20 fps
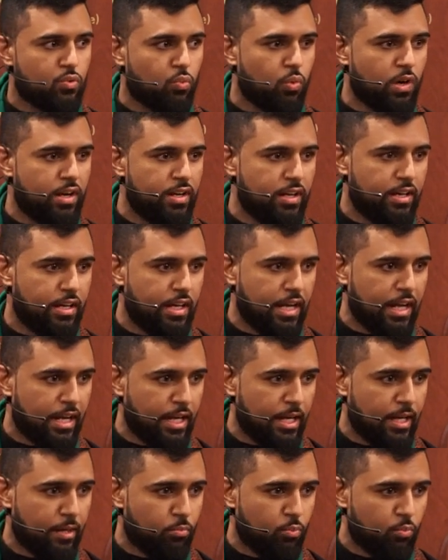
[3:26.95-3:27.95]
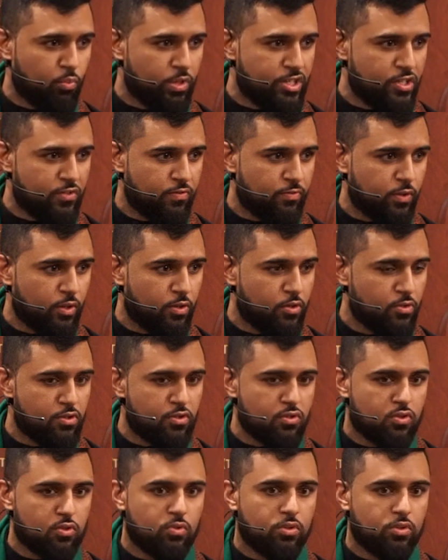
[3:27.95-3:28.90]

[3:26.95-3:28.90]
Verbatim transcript: one name which flows